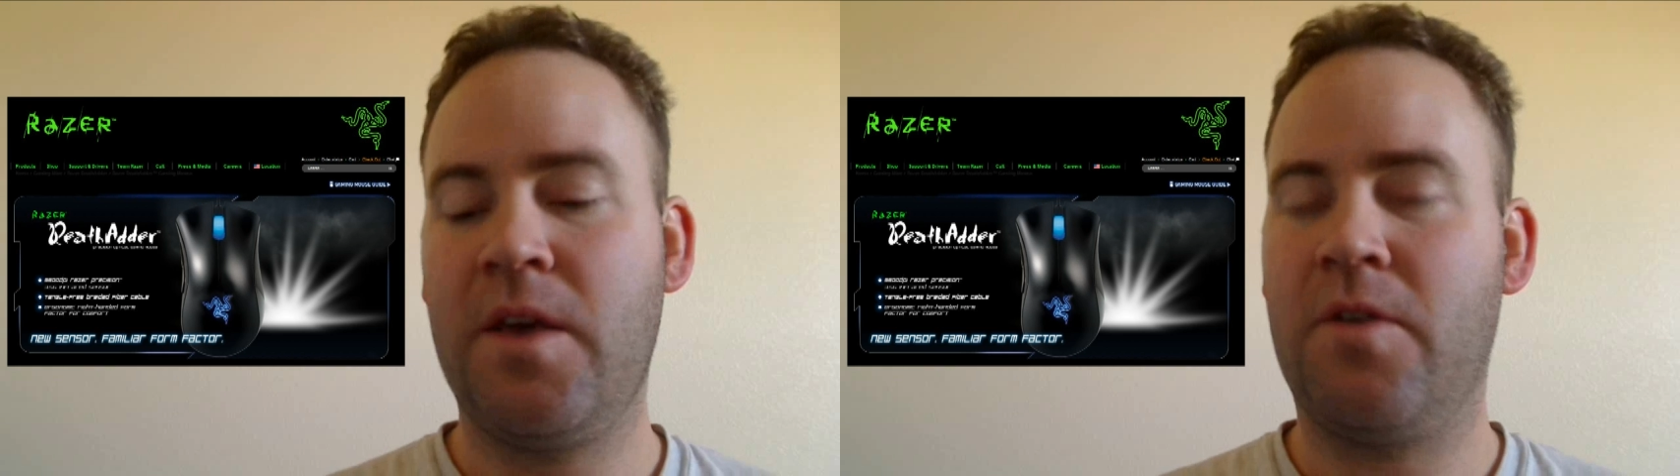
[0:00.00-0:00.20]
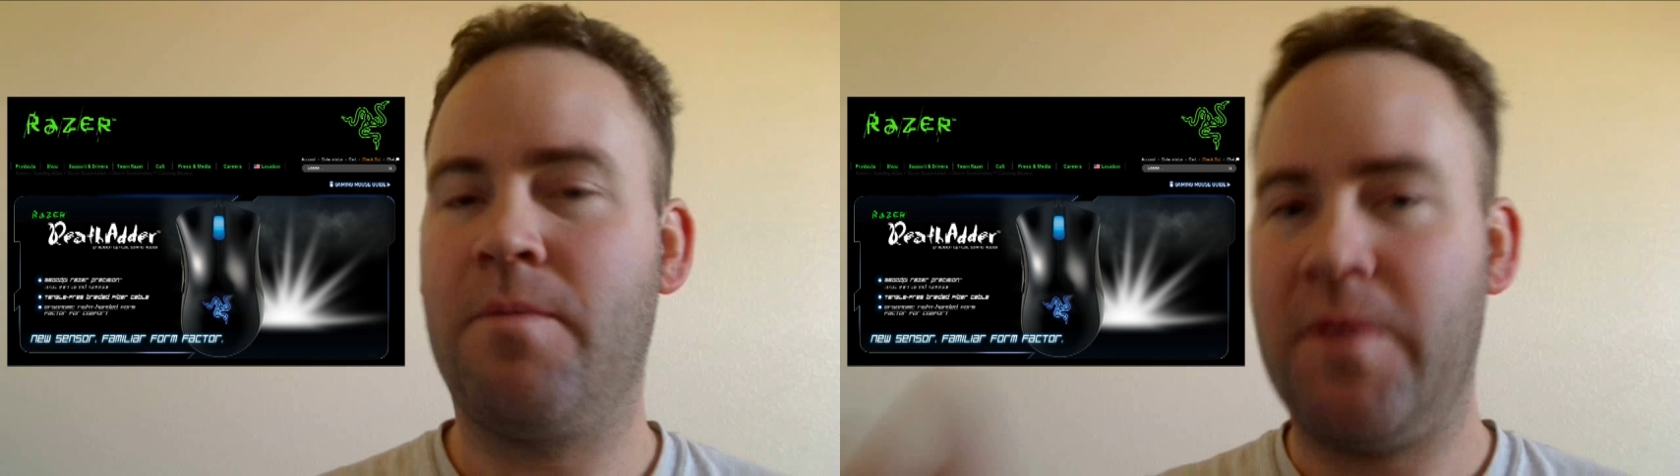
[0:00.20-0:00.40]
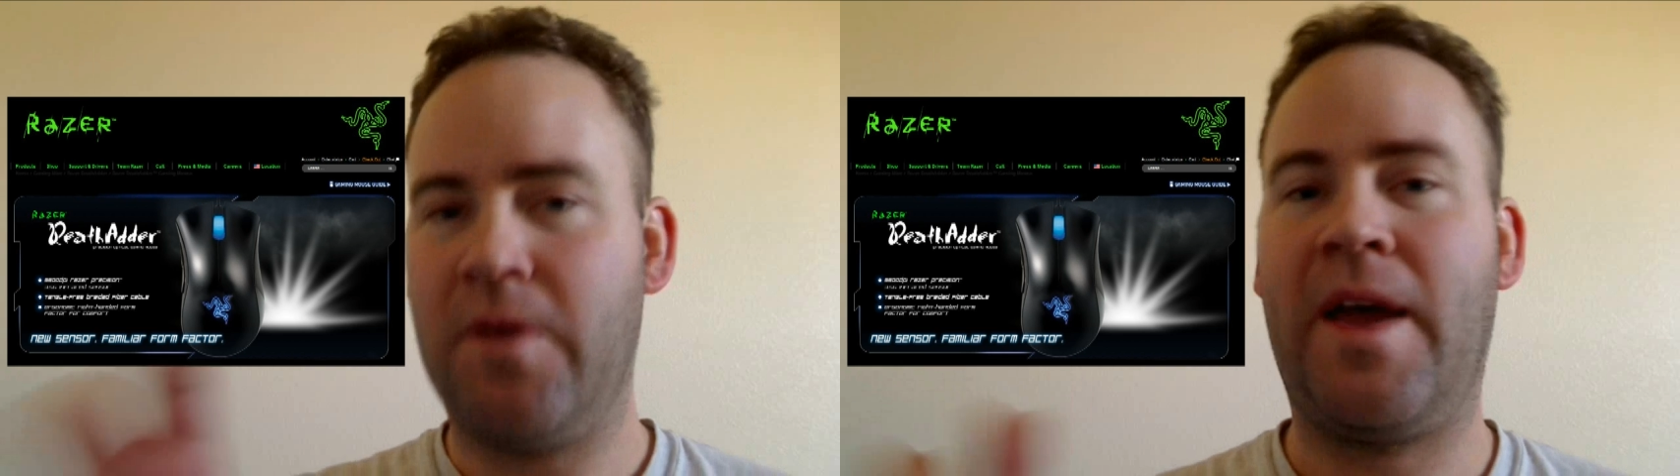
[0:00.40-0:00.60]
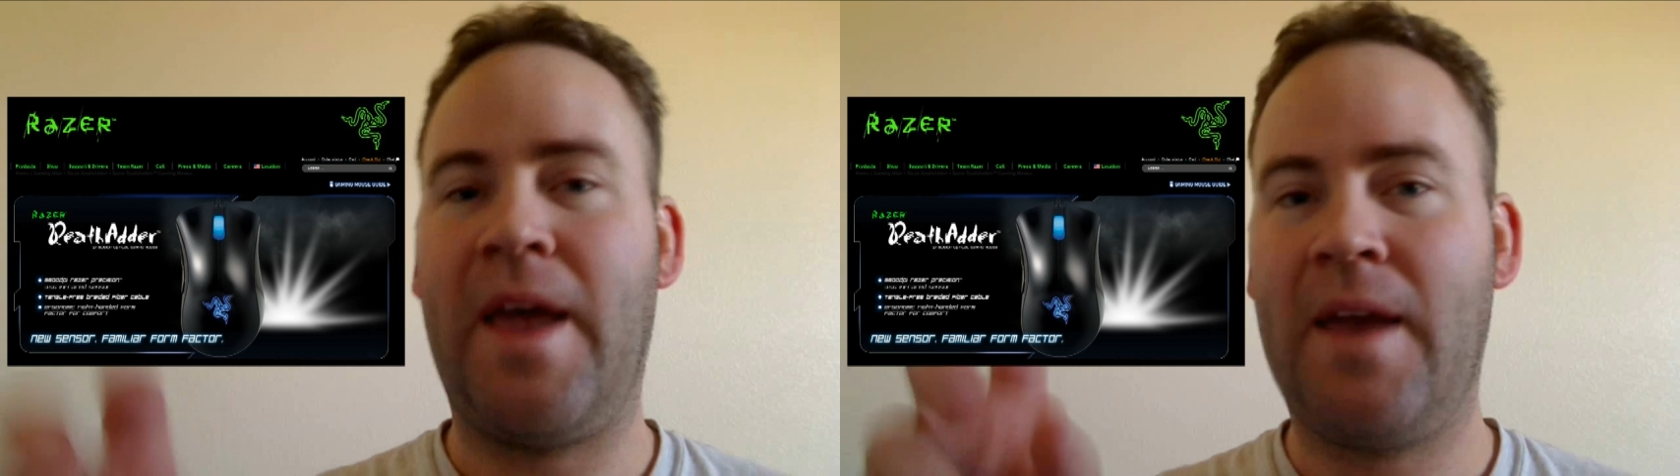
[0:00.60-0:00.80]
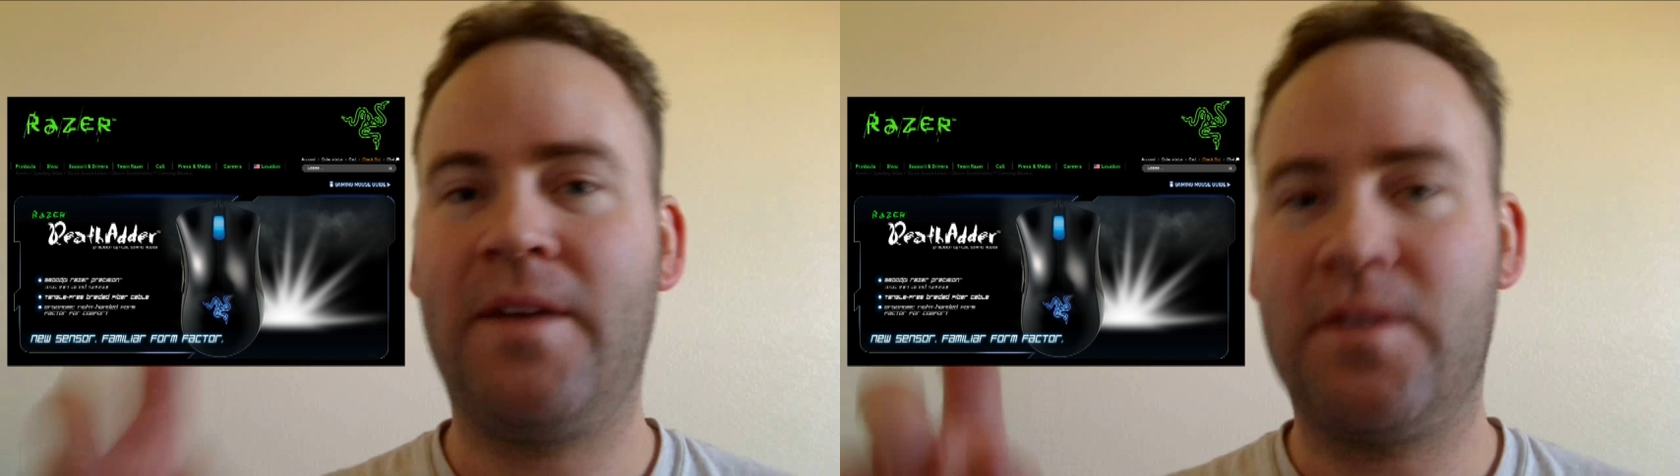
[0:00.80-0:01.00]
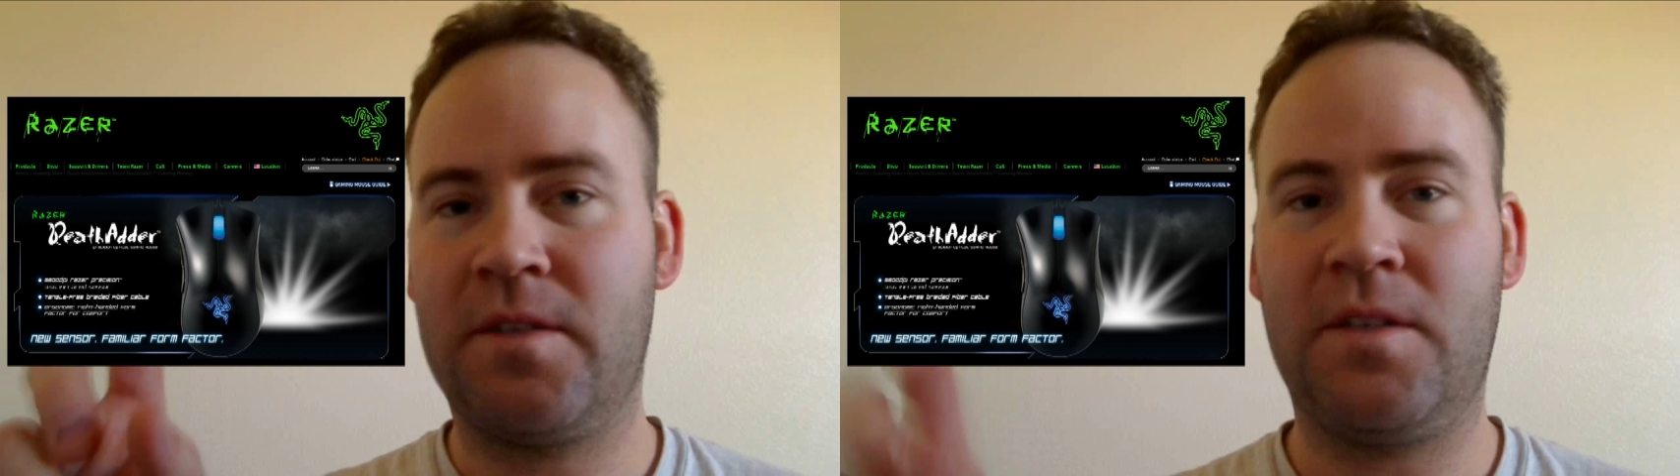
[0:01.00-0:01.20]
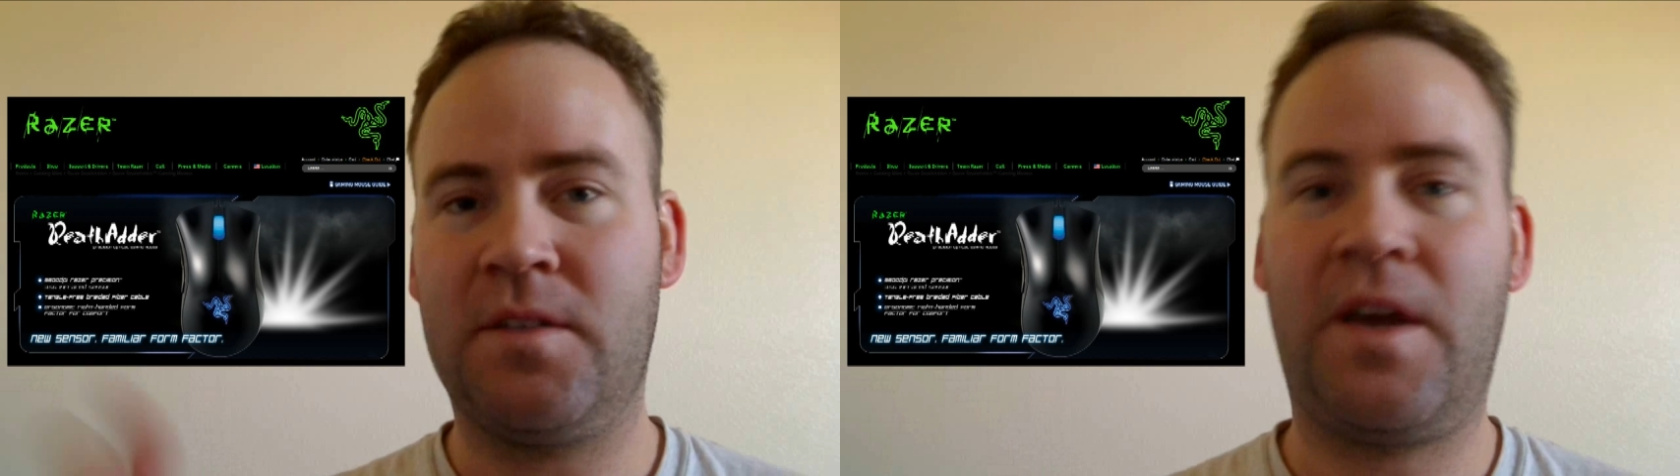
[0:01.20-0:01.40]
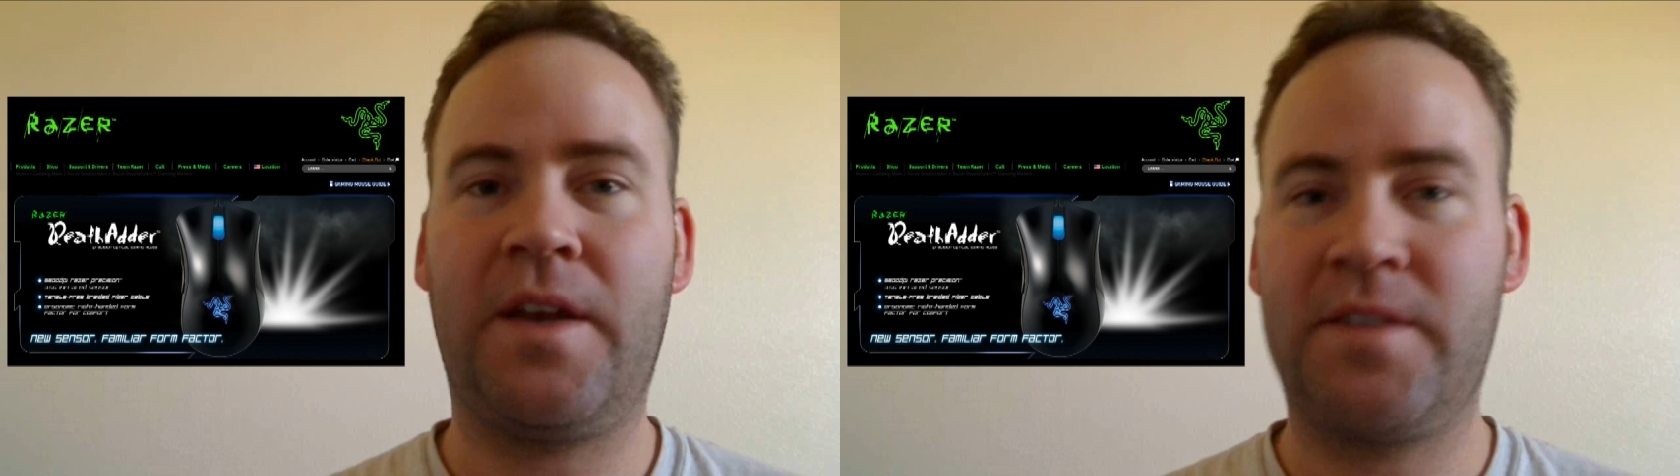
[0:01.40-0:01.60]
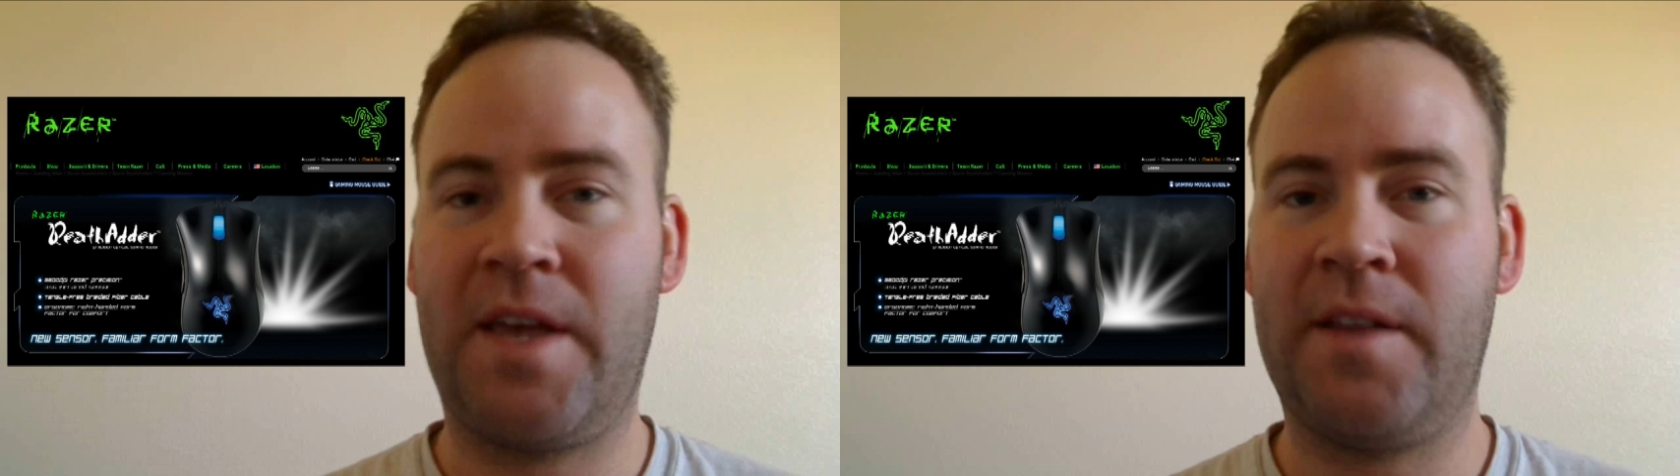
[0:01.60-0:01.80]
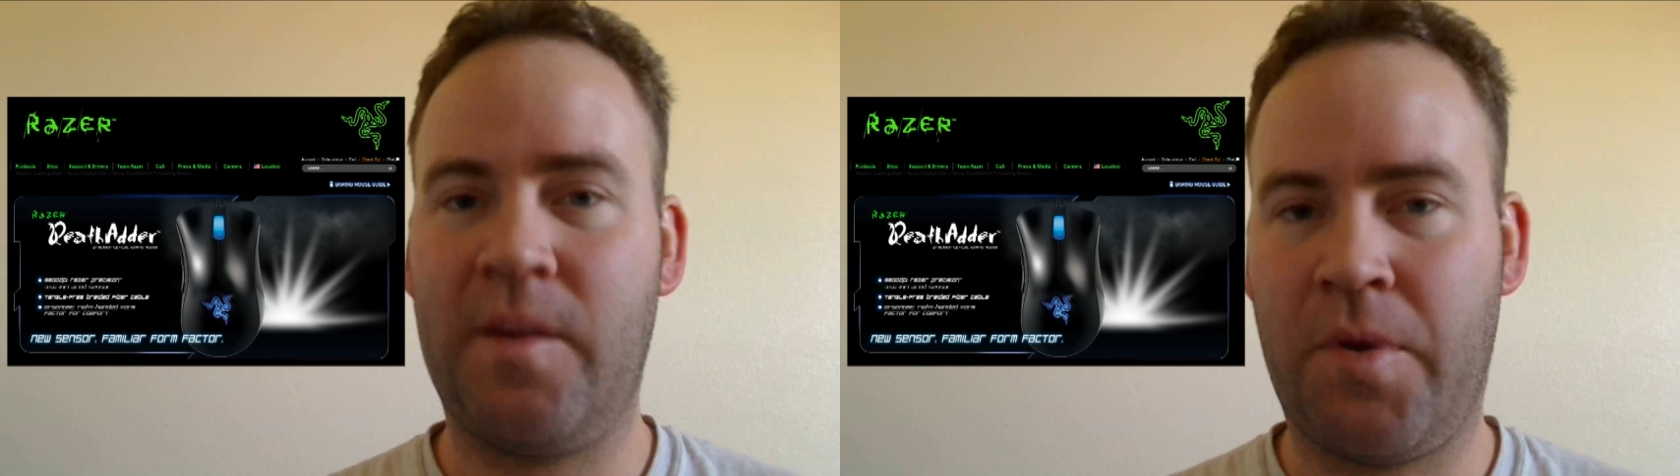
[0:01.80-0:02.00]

your hand is not exactly